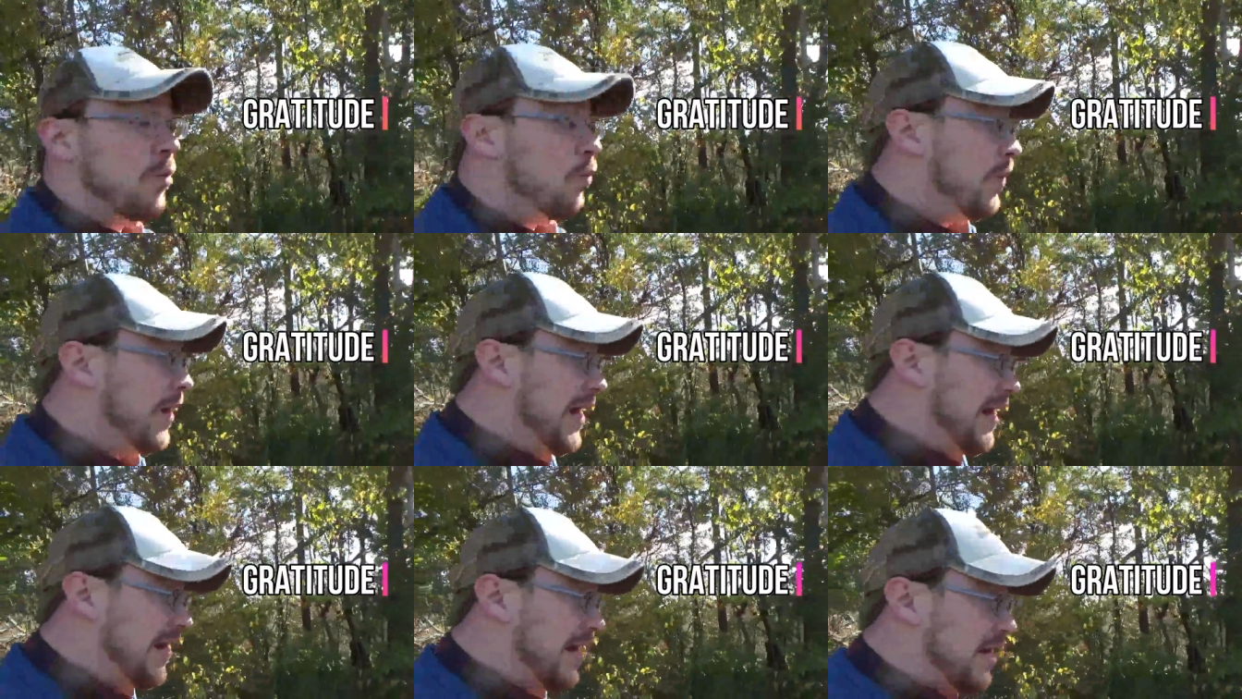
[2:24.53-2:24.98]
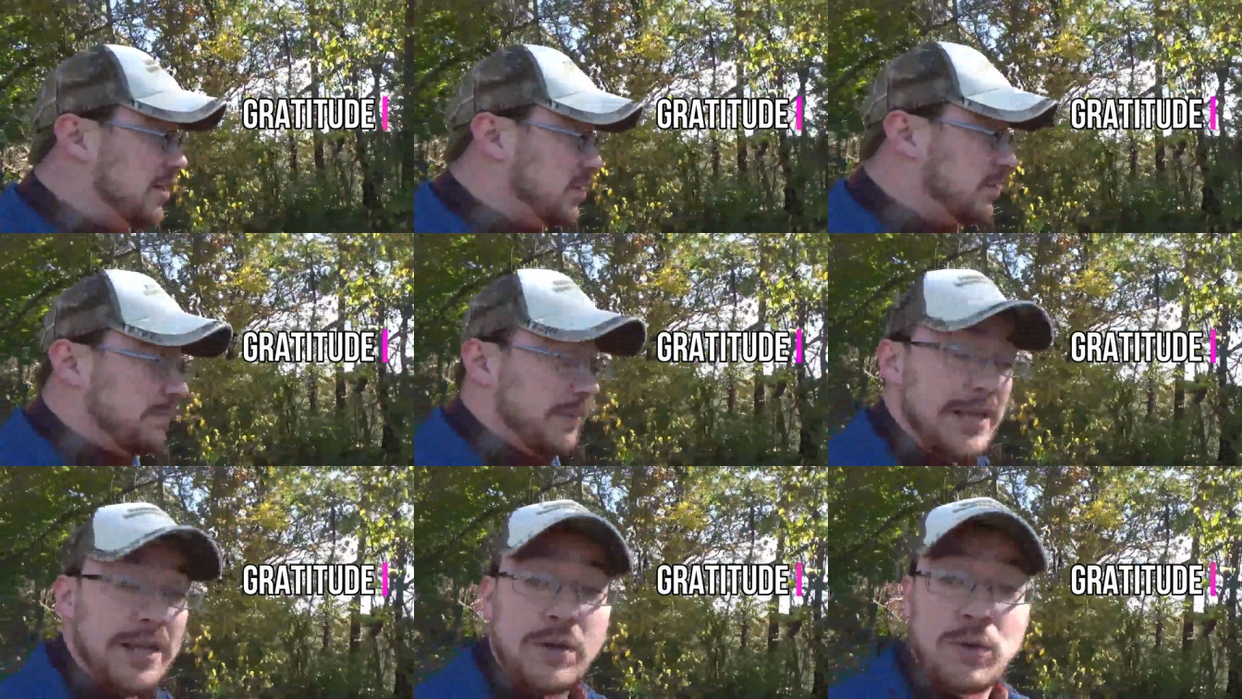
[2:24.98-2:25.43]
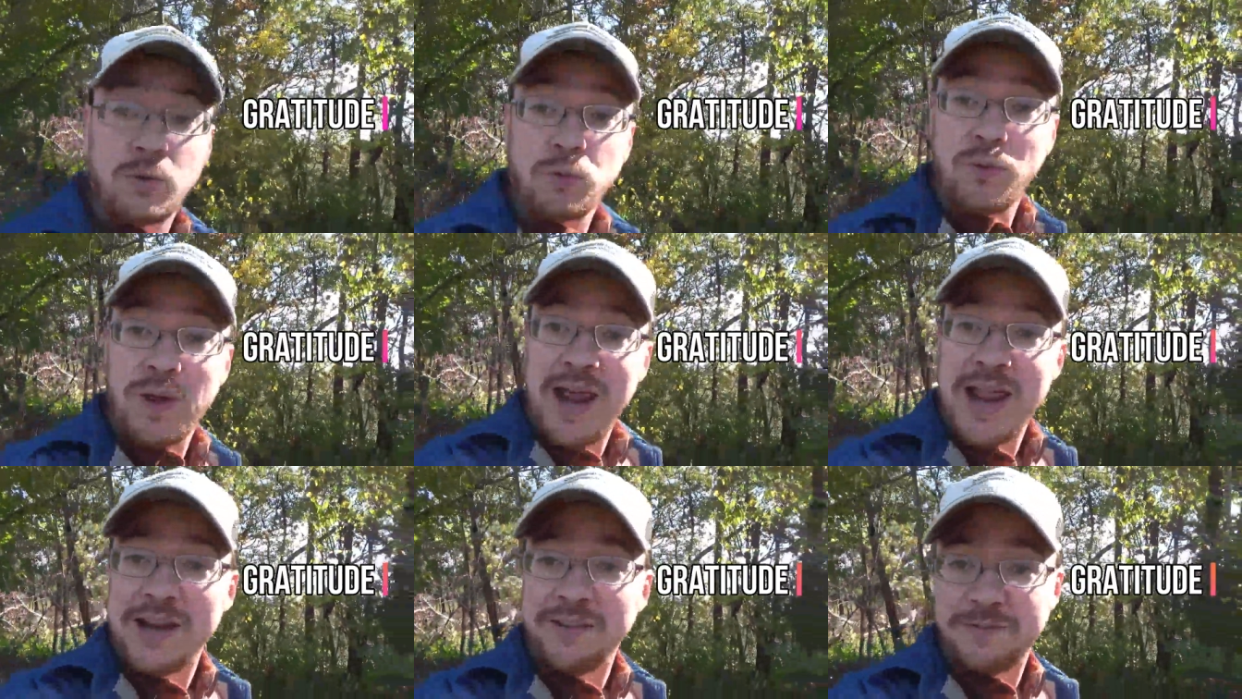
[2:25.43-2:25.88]
We need to be
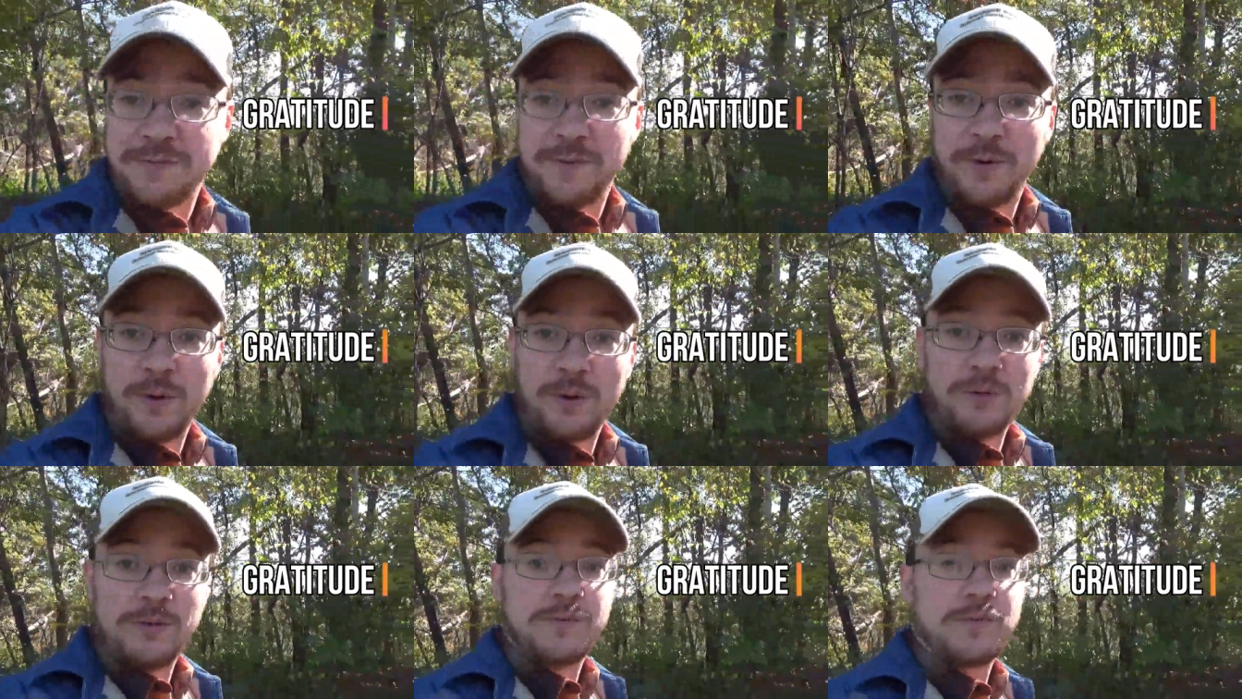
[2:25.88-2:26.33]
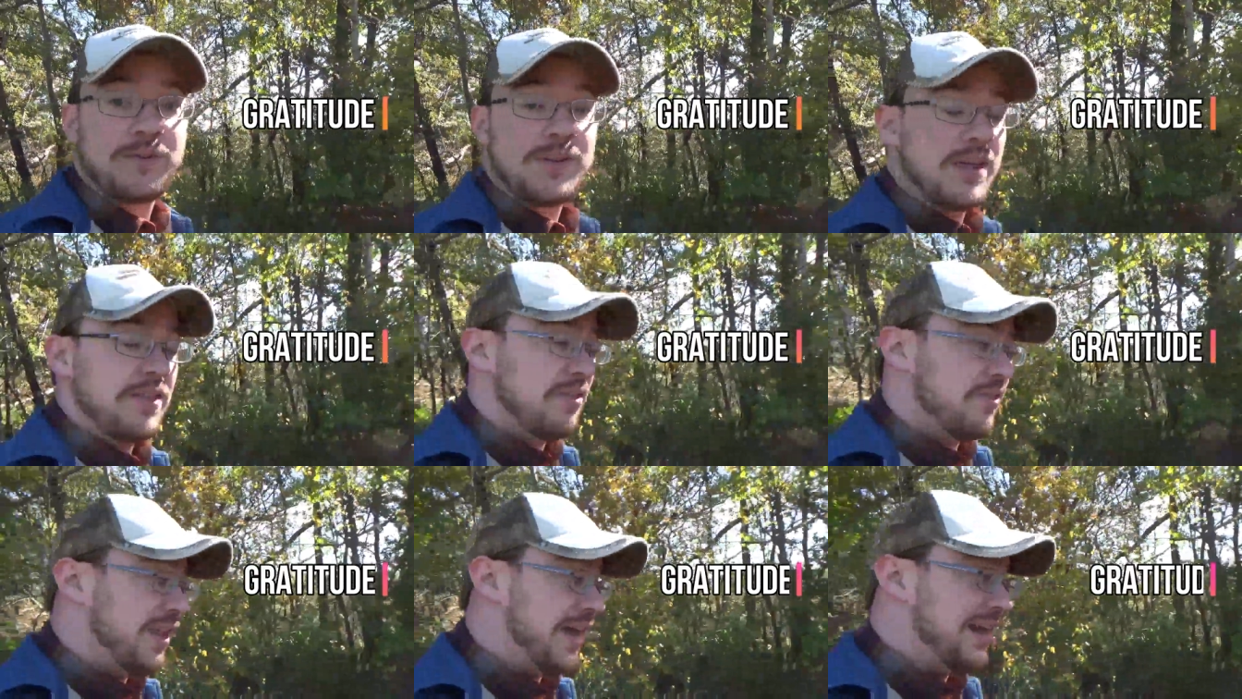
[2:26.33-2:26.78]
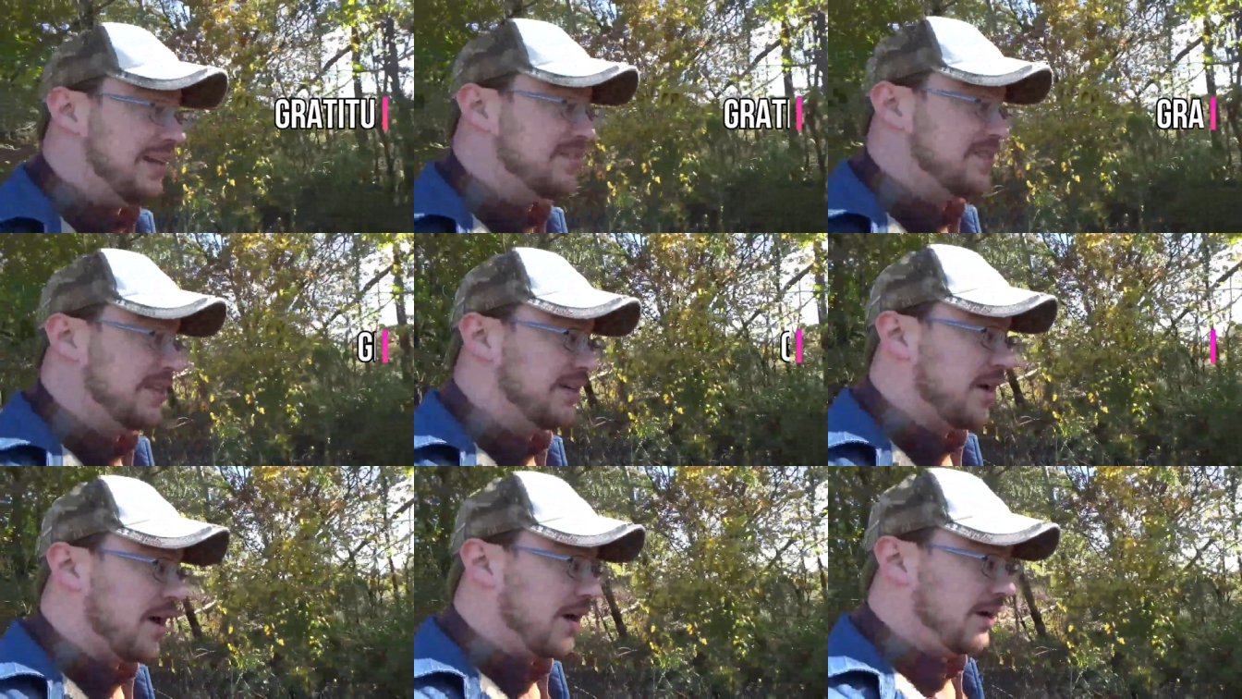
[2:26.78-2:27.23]
grateful for the
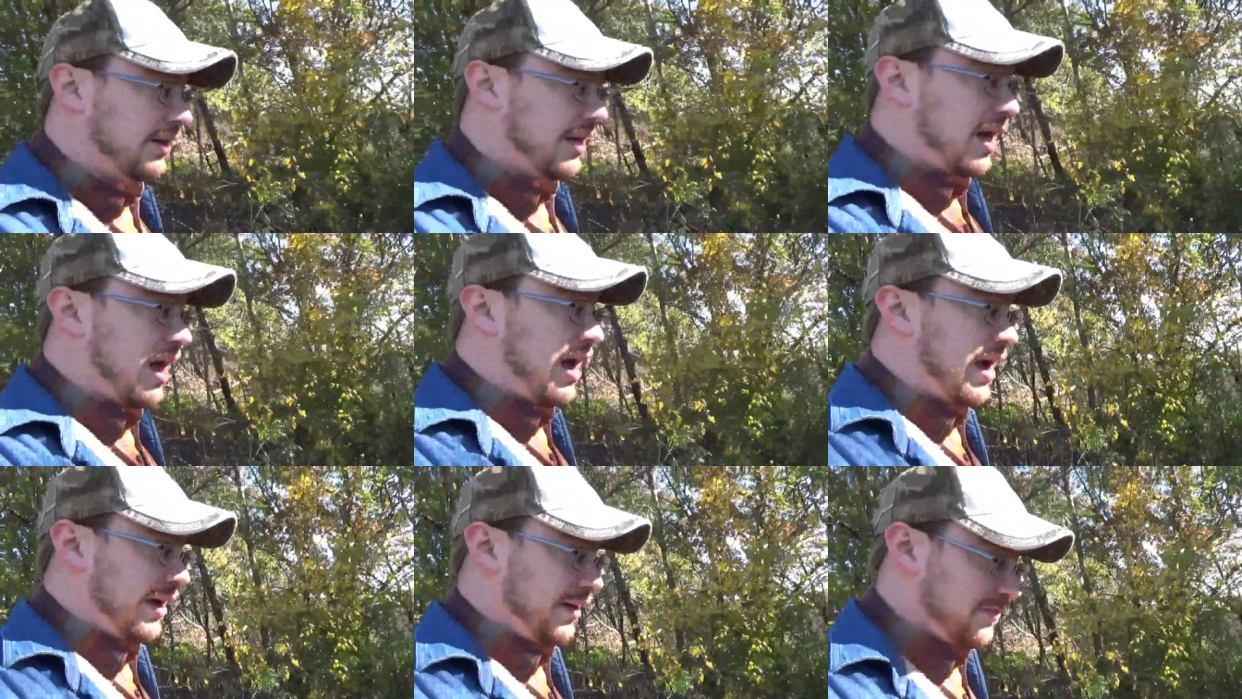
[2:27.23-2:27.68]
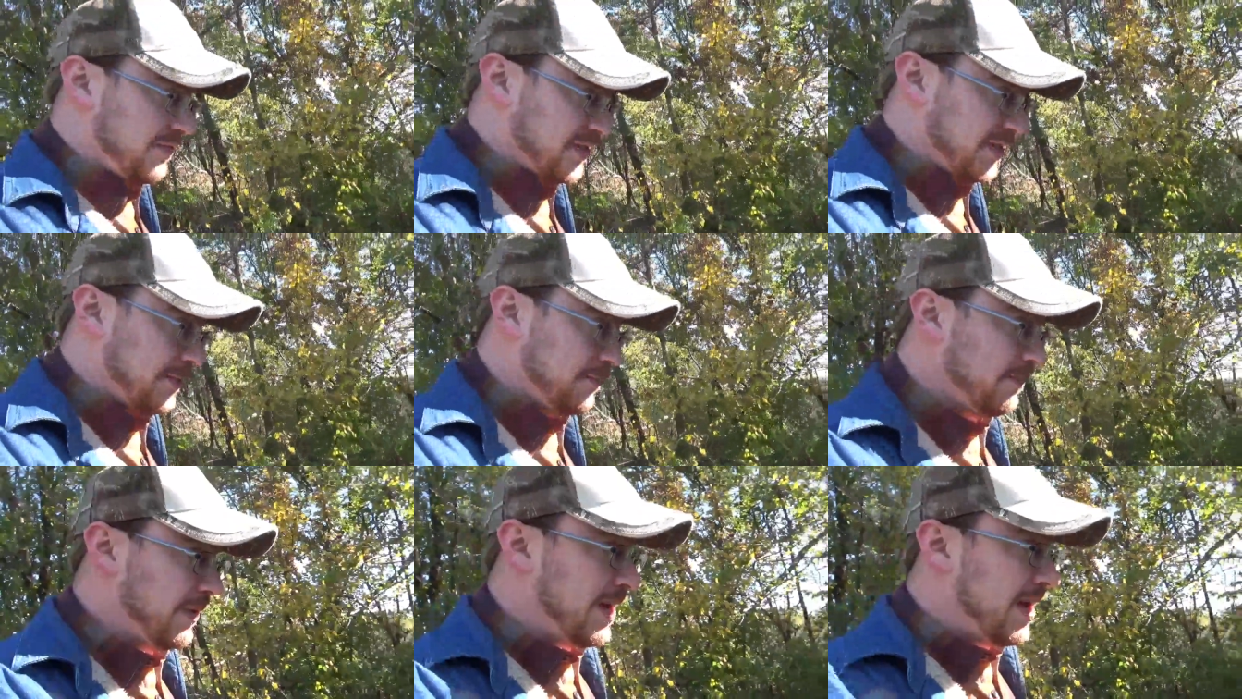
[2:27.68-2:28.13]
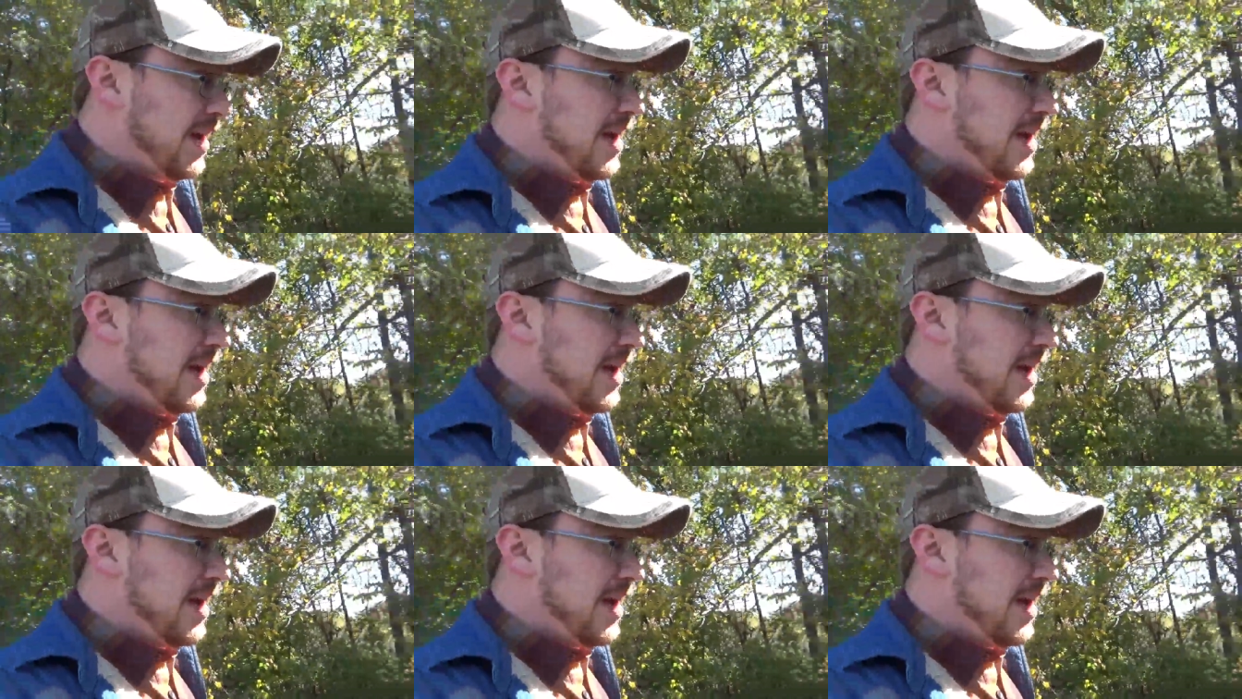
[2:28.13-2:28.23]
things in our lives.